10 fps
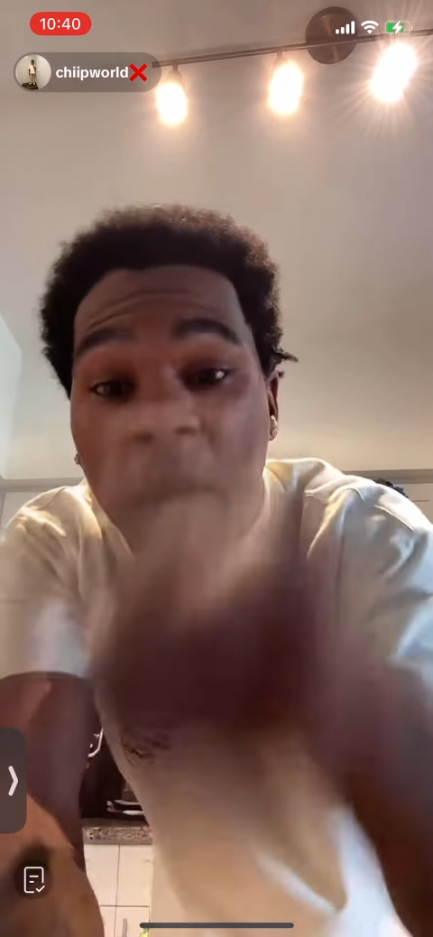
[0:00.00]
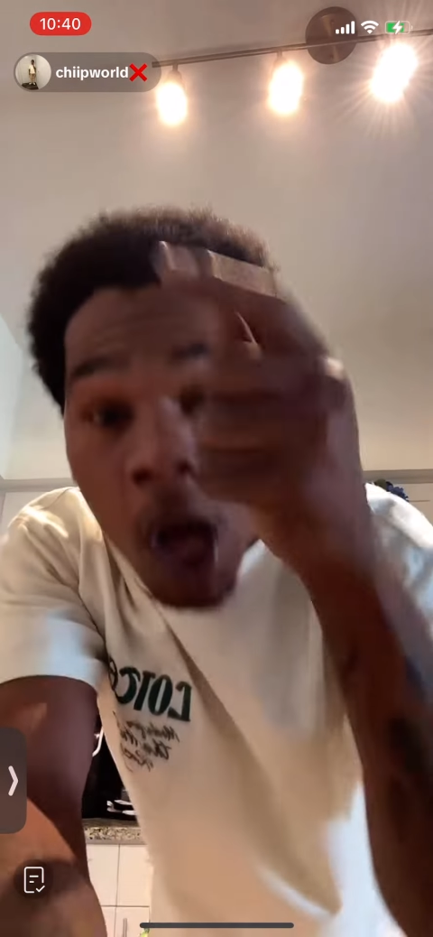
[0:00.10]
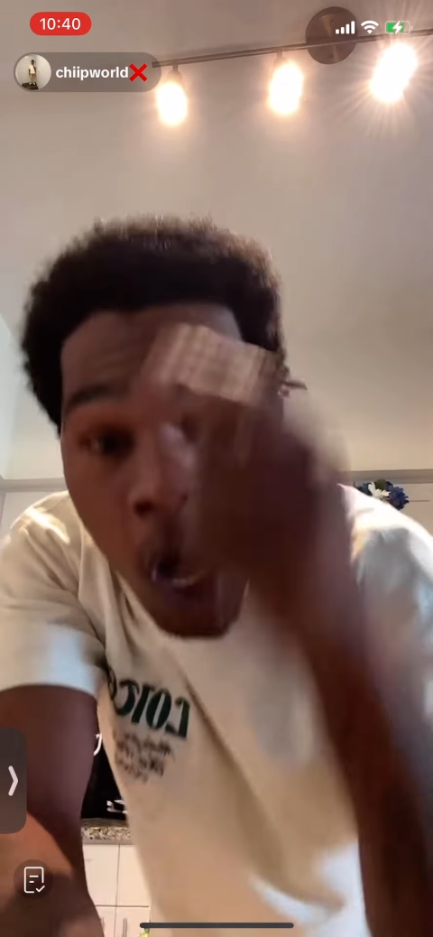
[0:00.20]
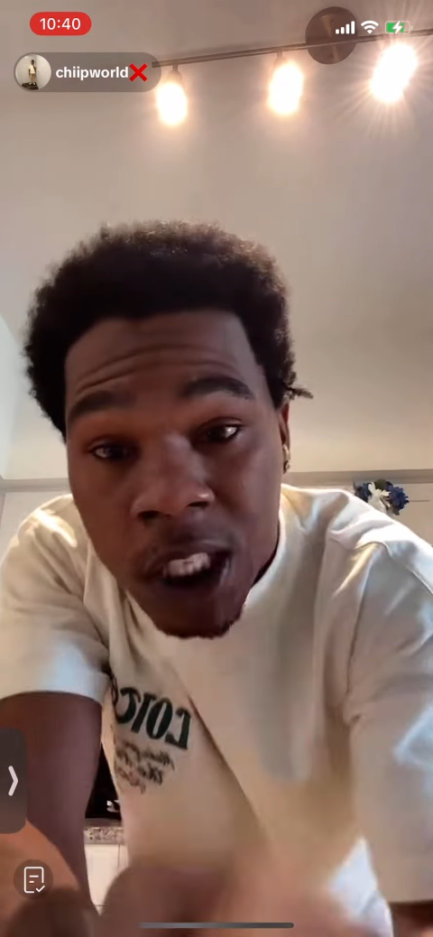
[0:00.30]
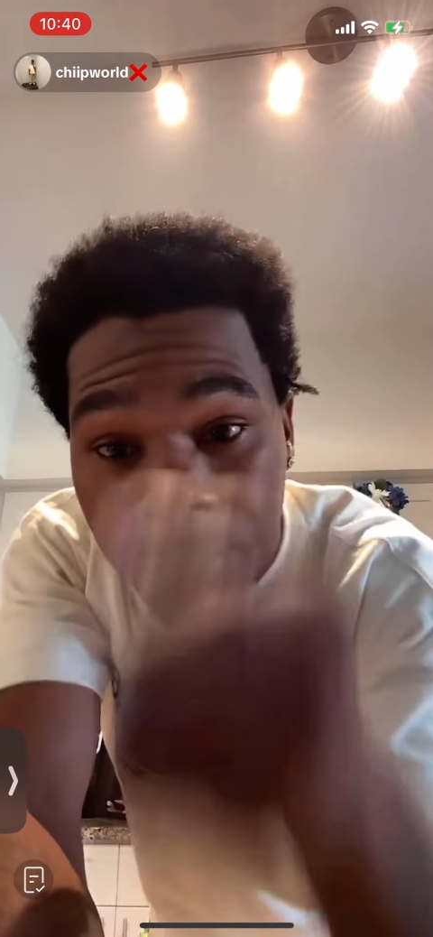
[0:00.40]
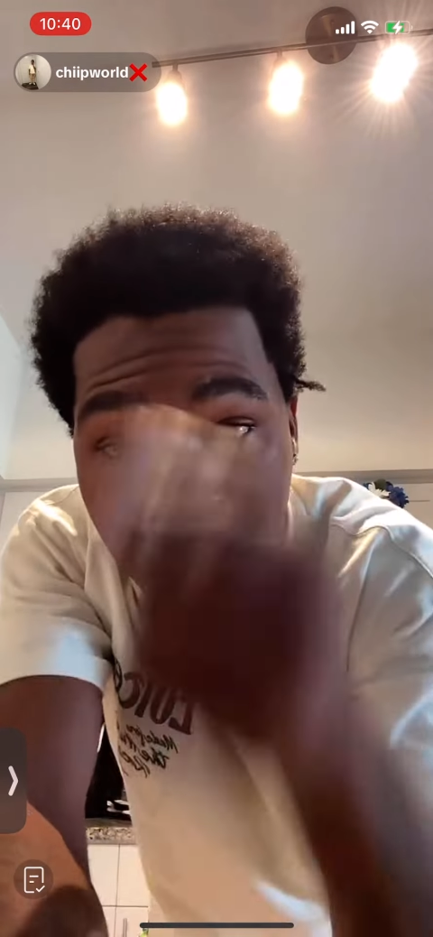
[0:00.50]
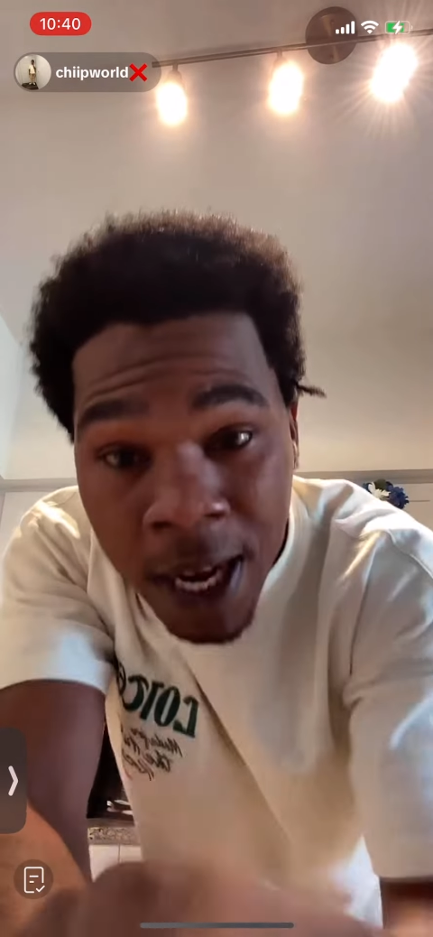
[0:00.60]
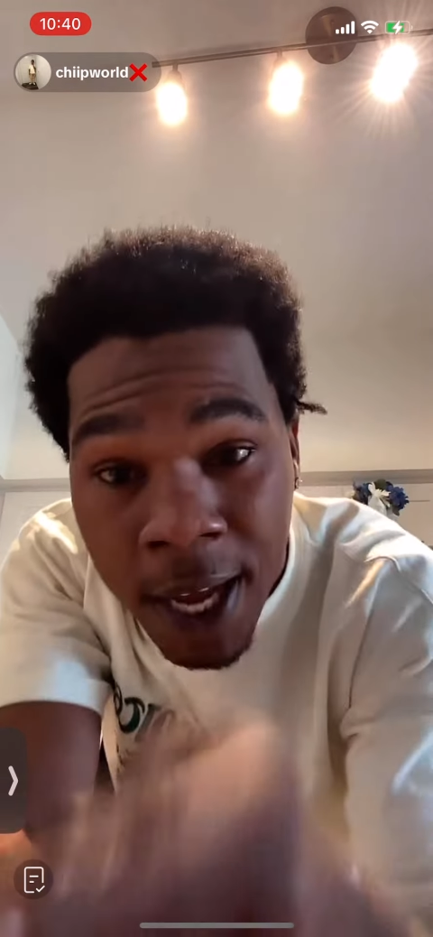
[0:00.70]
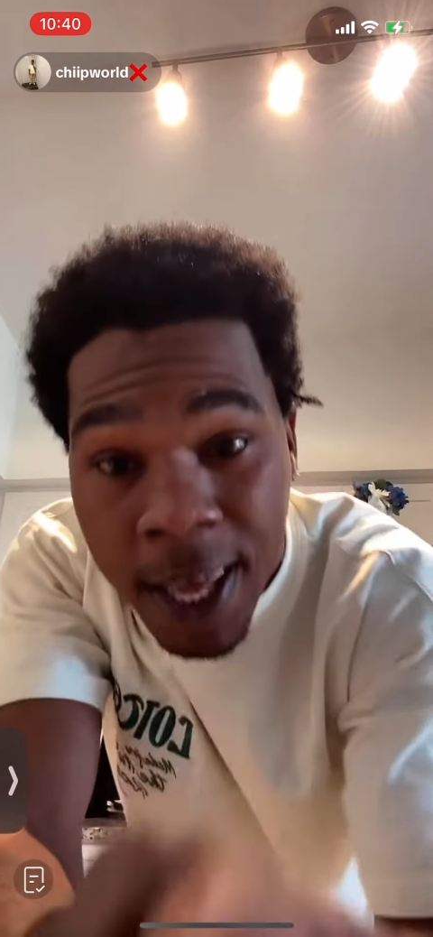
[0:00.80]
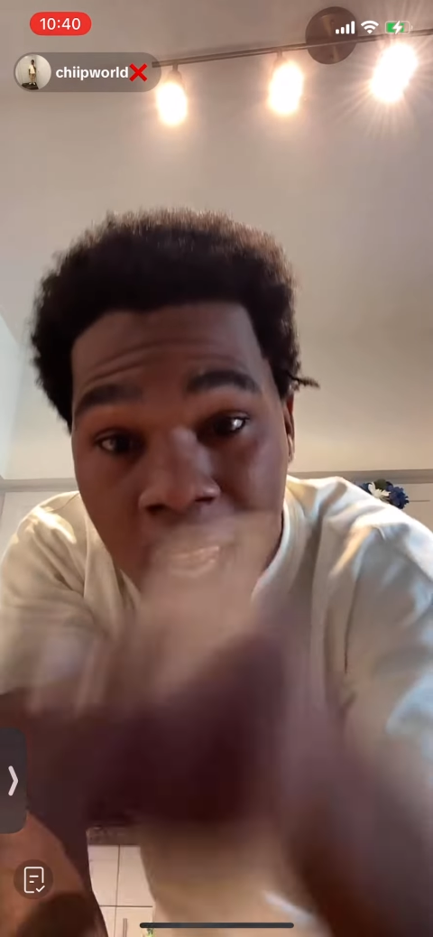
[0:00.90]
because
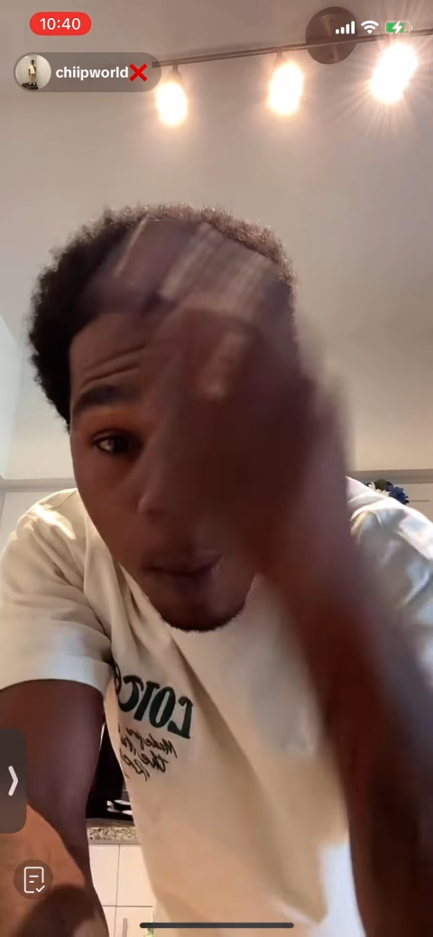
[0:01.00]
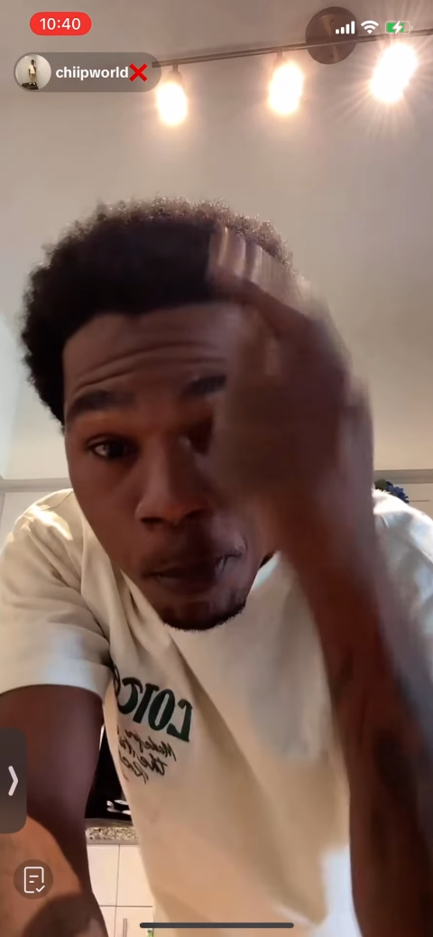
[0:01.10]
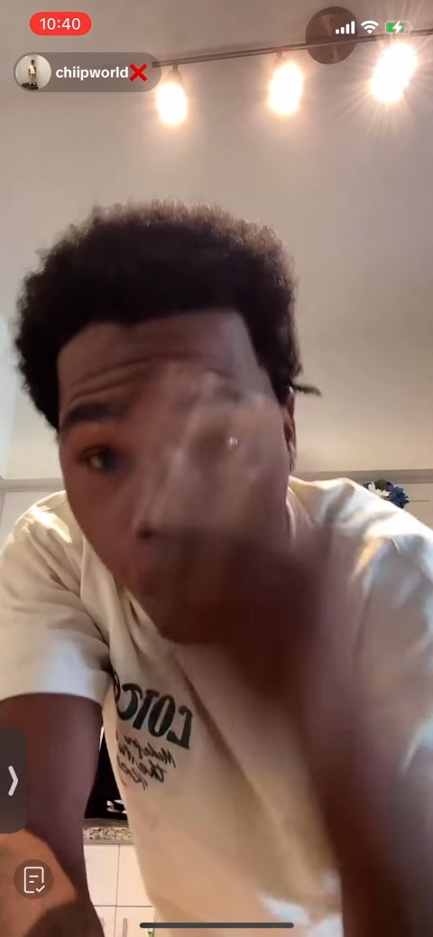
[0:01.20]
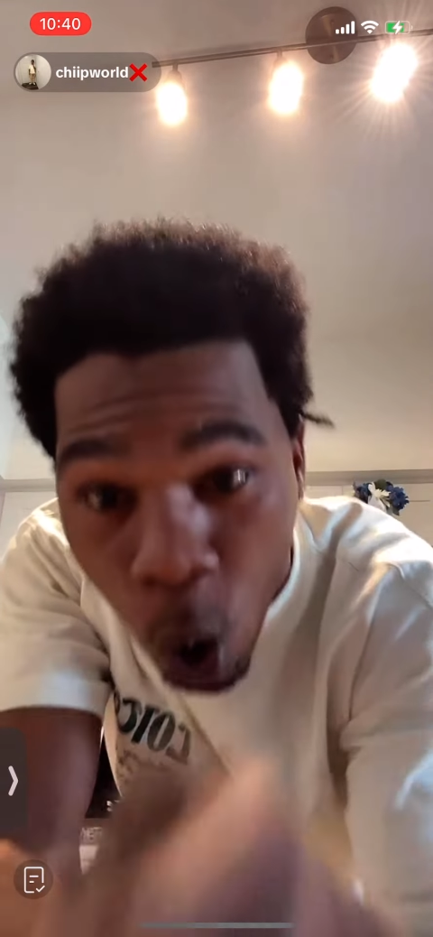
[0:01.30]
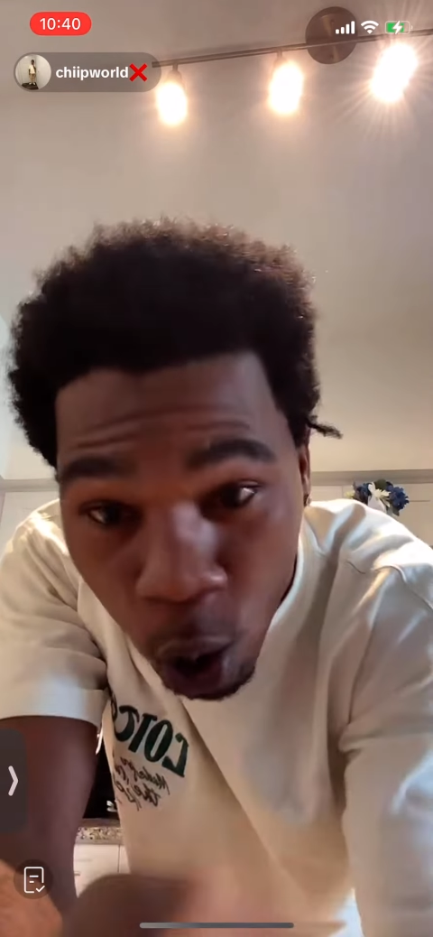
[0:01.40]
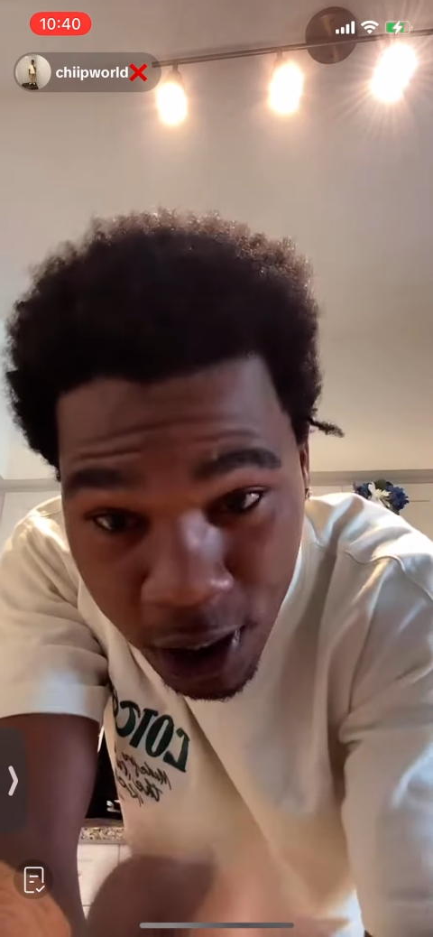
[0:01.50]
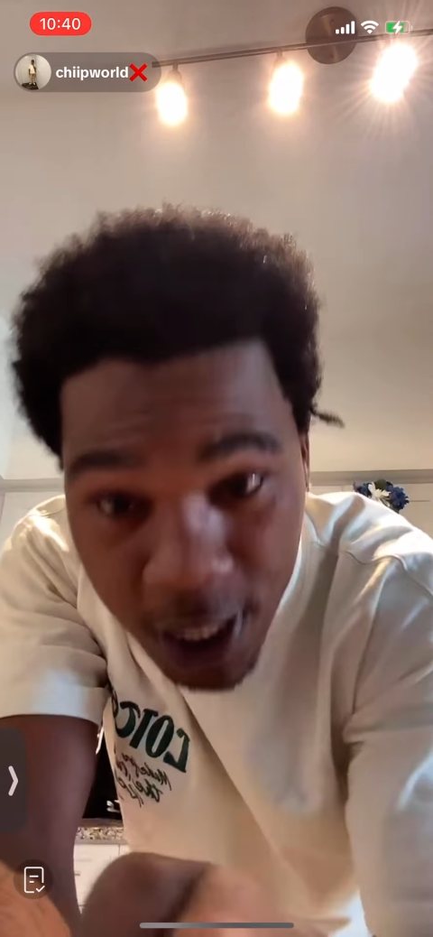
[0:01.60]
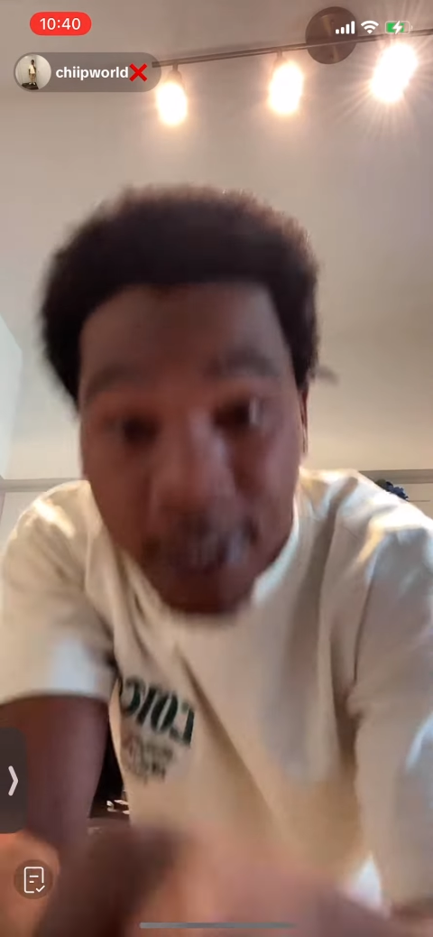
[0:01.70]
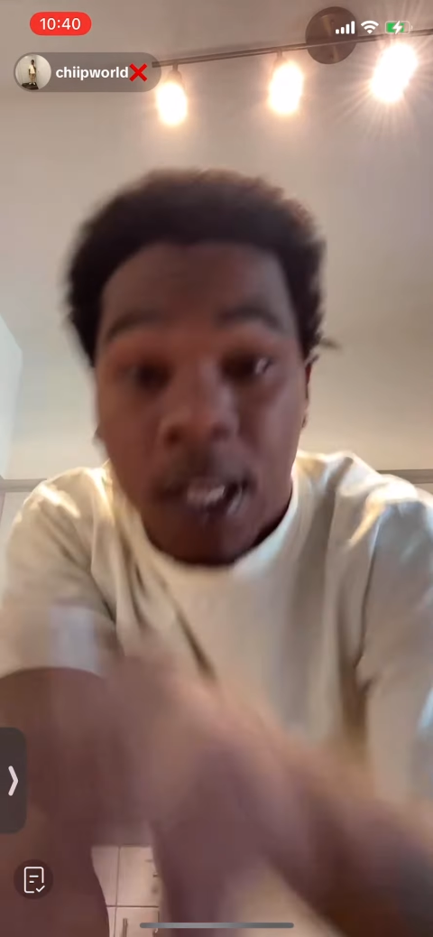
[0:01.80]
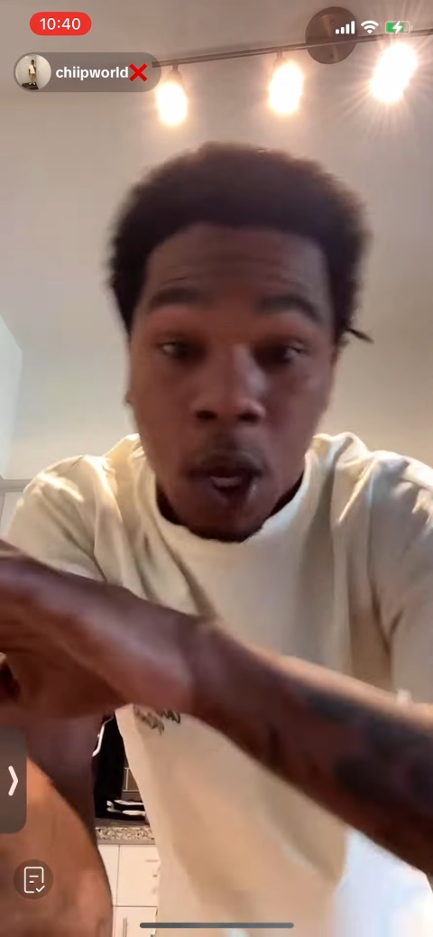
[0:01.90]
man I give them
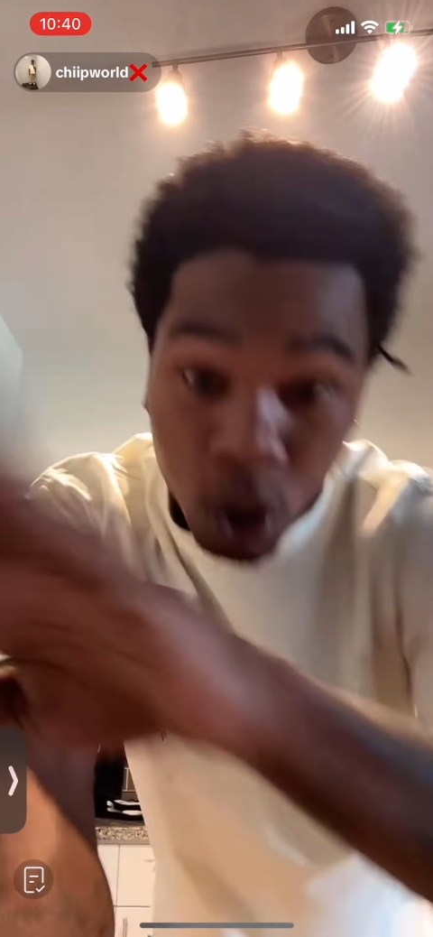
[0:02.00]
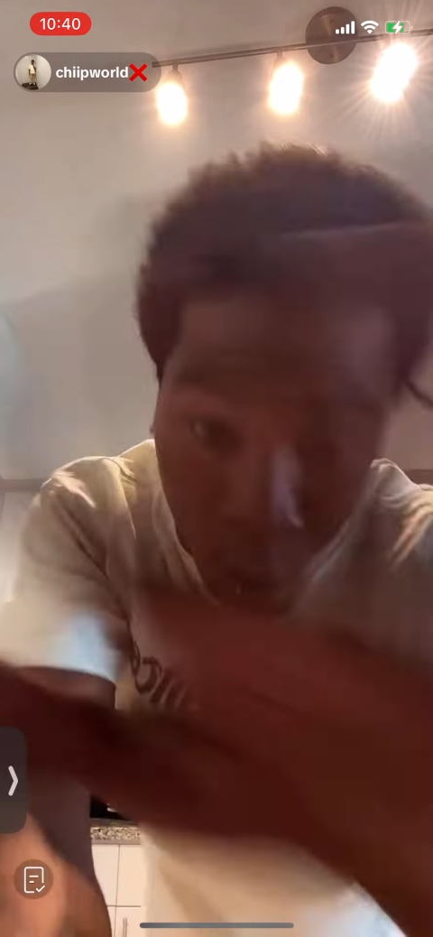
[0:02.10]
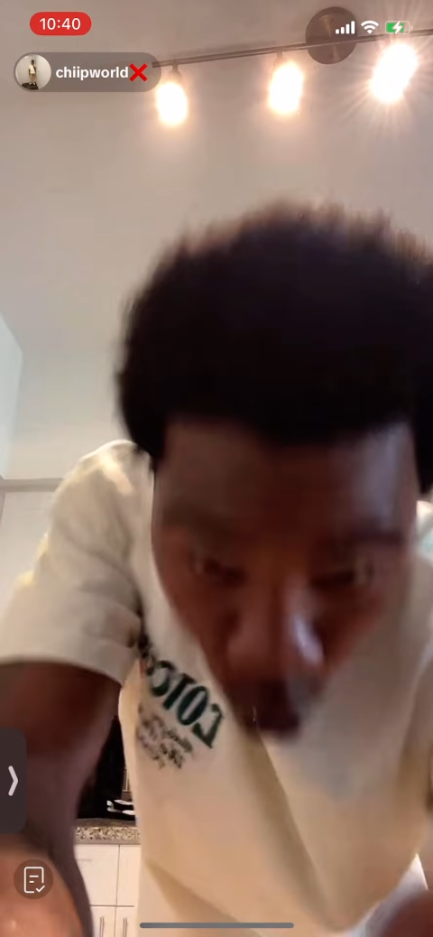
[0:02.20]
poses.